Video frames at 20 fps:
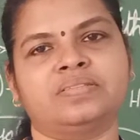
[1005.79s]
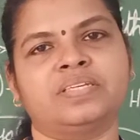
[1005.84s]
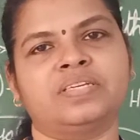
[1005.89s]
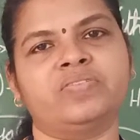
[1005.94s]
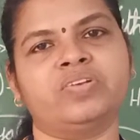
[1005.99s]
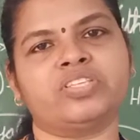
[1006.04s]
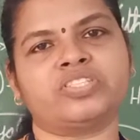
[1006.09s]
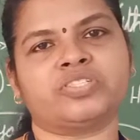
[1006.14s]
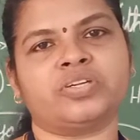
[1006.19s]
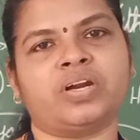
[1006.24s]
It
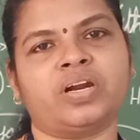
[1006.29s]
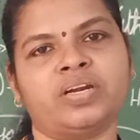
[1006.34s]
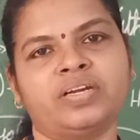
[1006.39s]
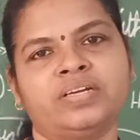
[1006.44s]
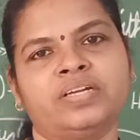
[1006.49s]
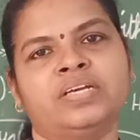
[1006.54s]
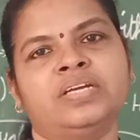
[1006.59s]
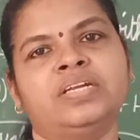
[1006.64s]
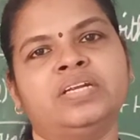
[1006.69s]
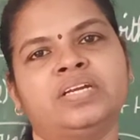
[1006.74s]
will
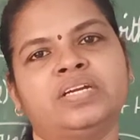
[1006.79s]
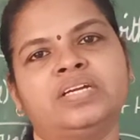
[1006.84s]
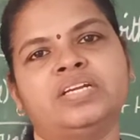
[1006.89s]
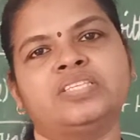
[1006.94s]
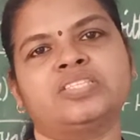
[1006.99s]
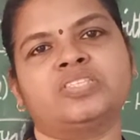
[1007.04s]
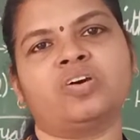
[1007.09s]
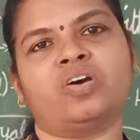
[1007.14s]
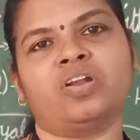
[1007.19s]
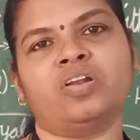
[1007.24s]
start
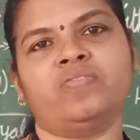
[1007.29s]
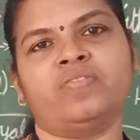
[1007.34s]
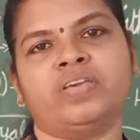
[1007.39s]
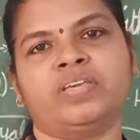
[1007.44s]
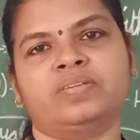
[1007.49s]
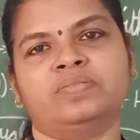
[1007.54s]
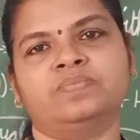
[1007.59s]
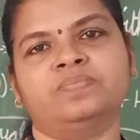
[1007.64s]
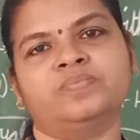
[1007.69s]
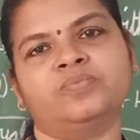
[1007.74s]

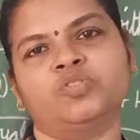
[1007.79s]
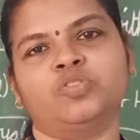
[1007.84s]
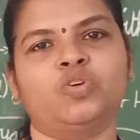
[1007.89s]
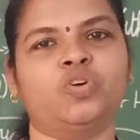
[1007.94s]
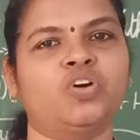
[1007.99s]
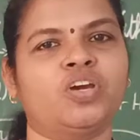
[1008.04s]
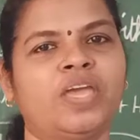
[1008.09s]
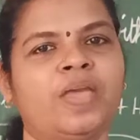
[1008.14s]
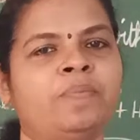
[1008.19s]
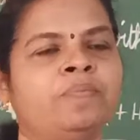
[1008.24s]
dissolving.
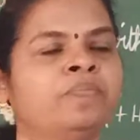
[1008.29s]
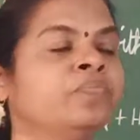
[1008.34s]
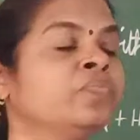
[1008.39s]
Okay.